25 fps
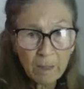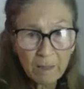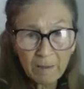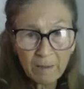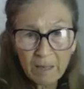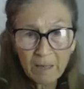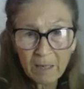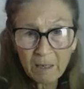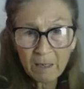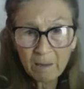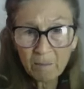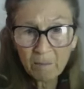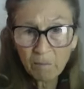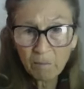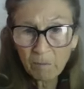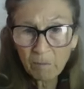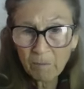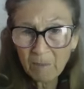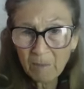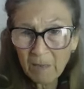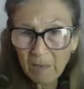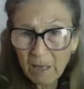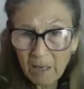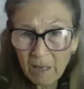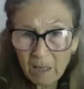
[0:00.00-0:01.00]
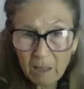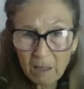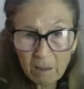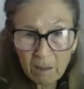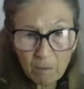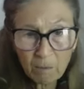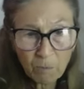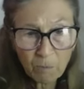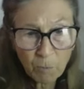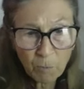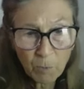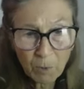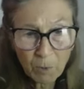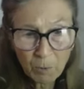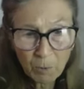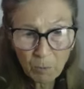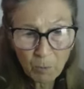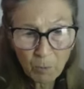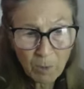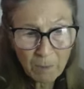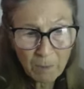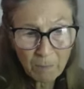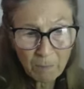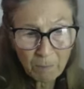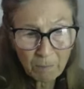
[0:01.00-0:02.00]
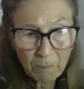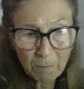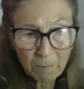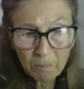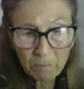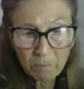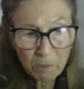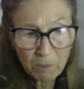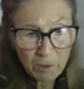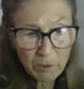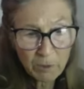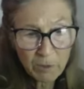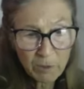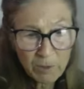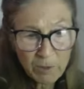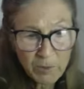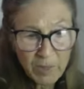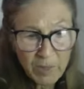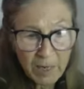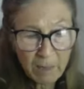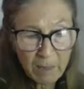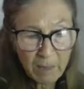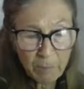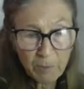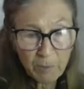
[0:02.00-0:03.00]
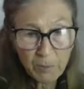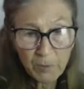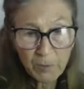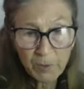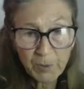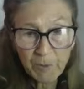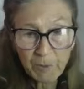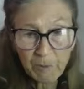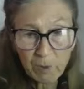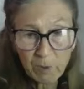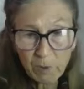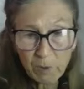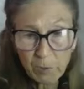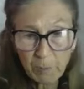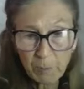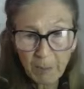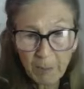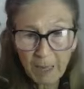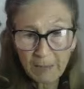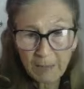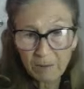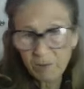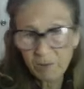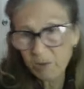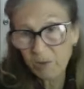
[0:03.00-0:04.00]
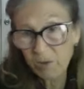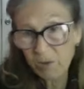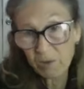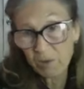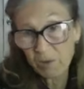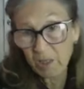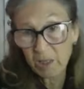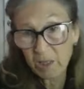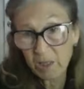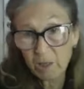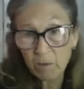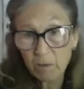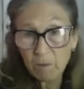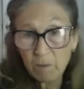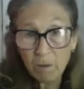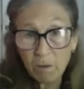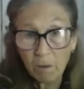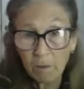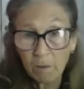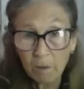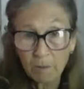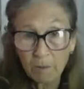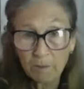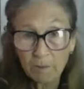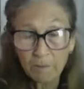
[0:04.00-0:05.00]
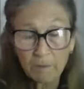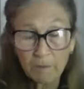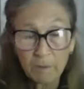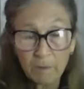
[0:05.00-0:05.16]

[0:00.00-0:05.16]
are examples of those practices that you know of?